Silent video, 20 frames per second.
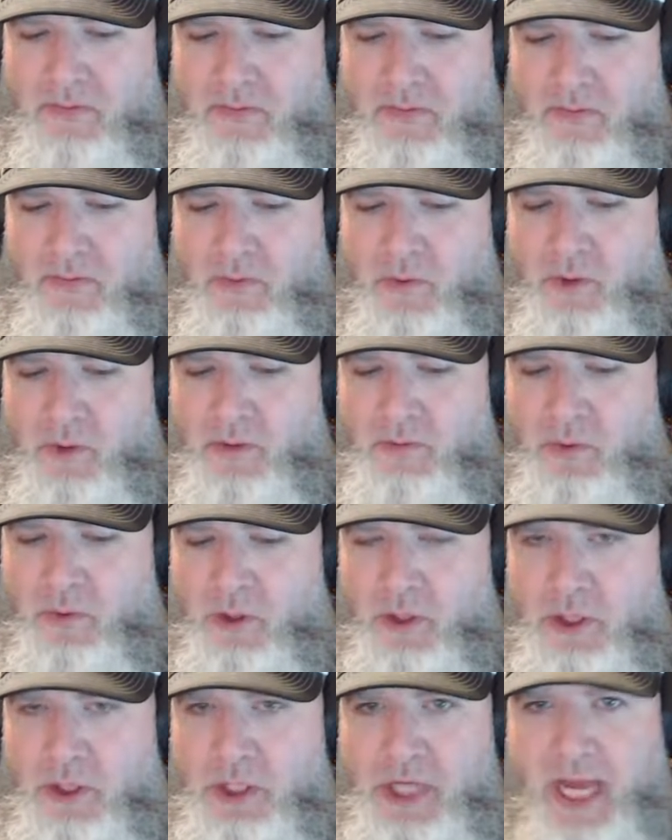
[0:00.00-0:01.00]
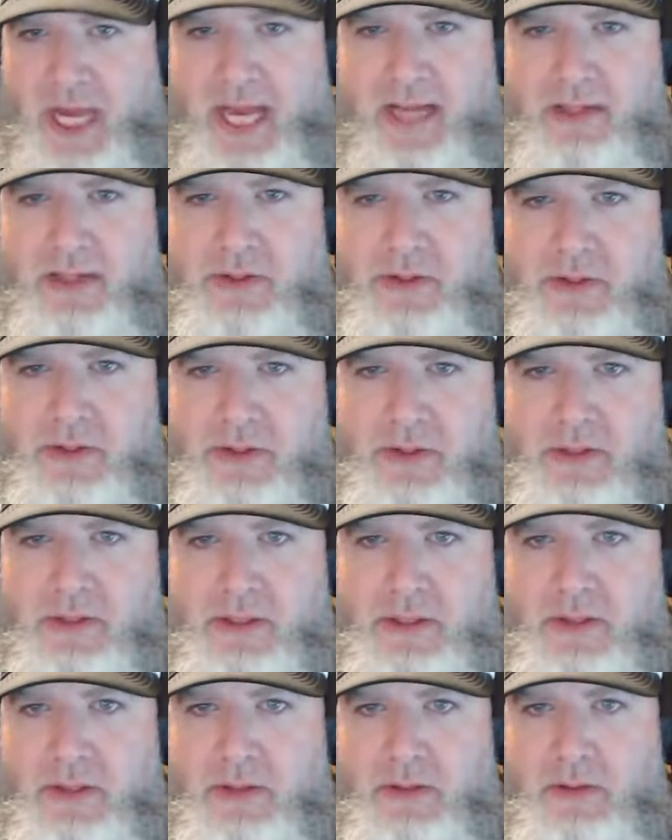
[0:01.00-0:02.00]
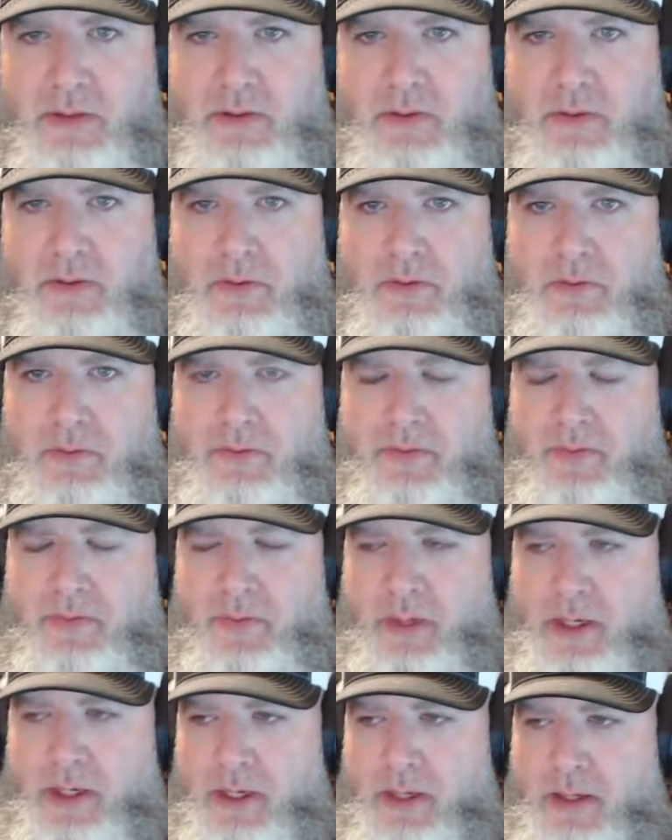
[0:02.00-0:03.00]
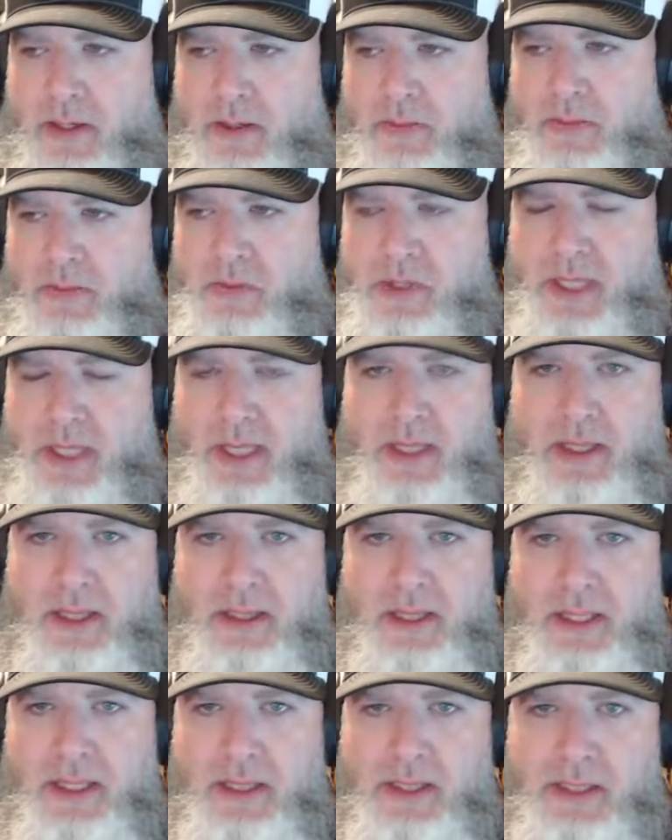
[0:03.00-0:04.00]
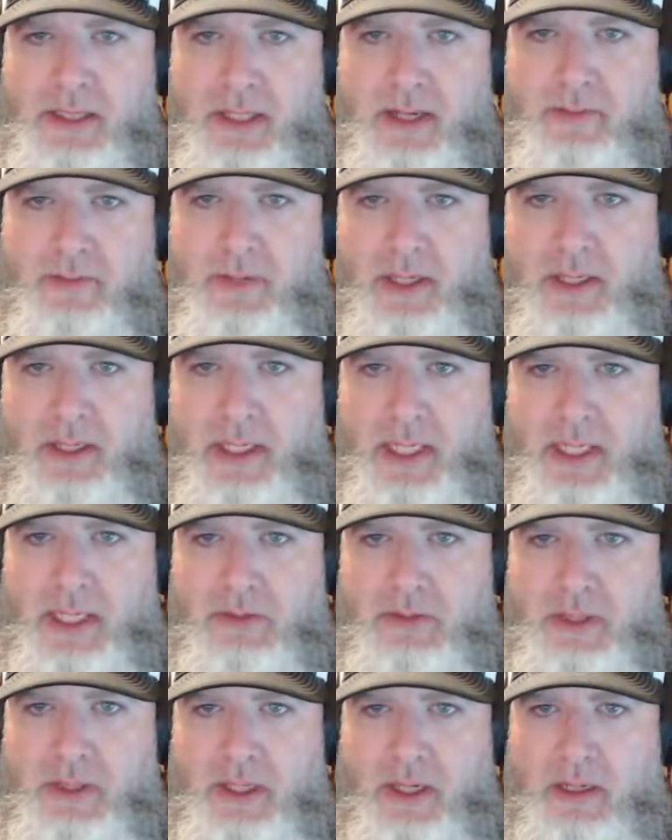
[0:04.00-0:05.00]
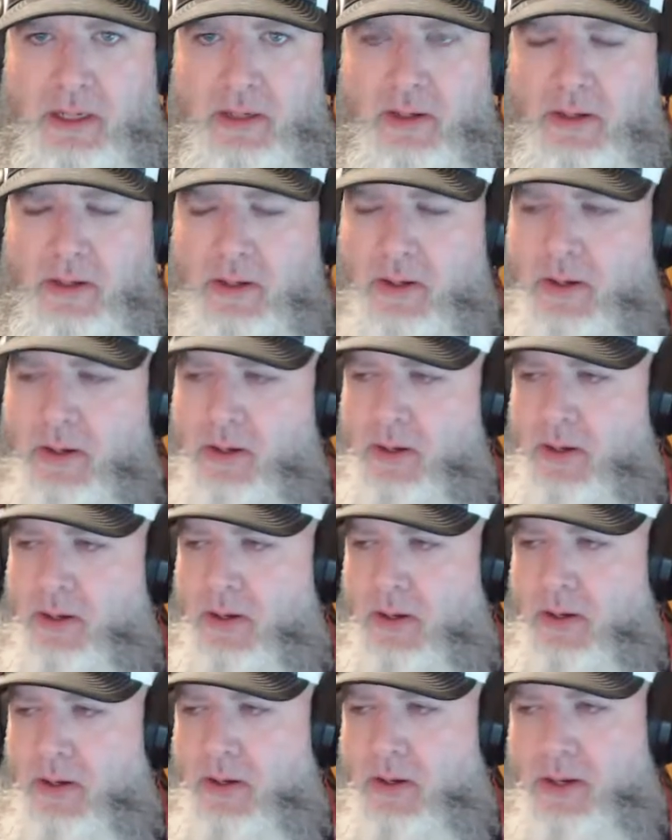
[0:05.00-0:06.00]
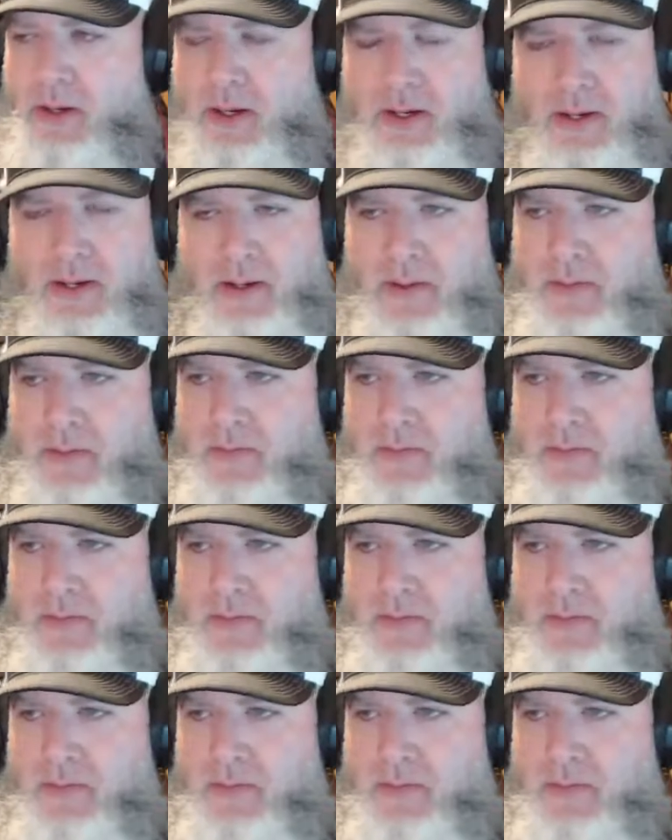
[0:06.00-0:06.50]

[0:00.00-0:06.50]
one more chance to um, say the things that I might not have said. Um,